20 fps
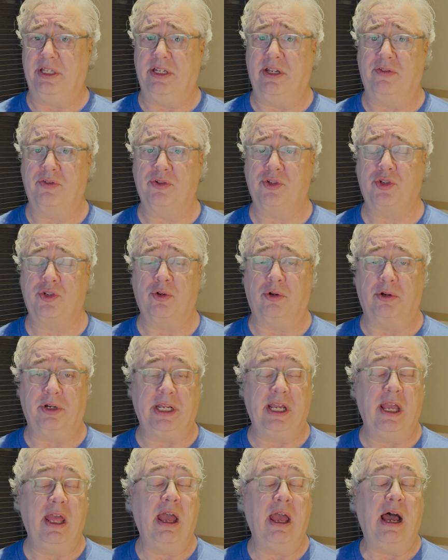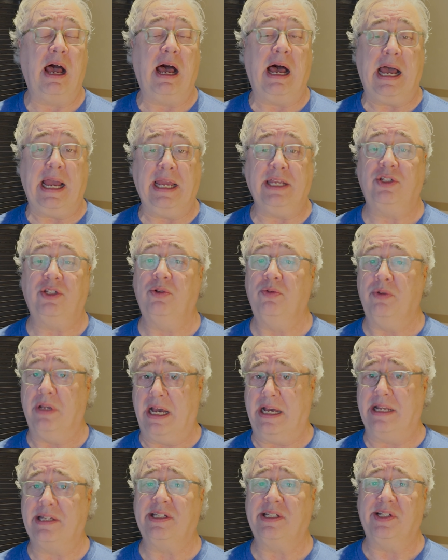another story. I do
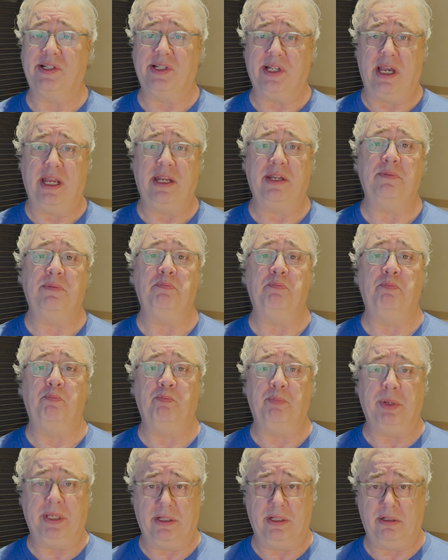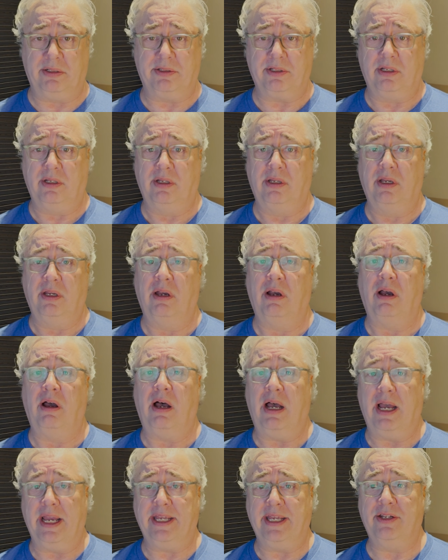not design and build
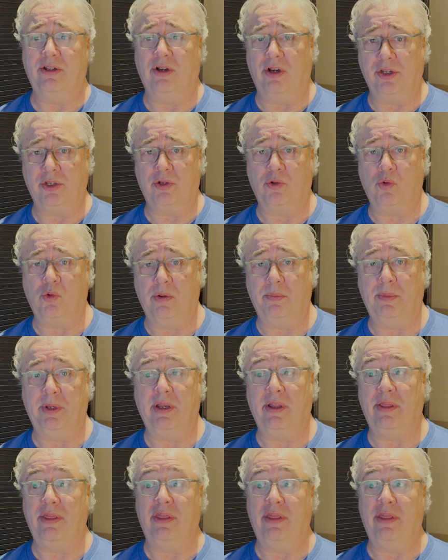high-end audio equipment.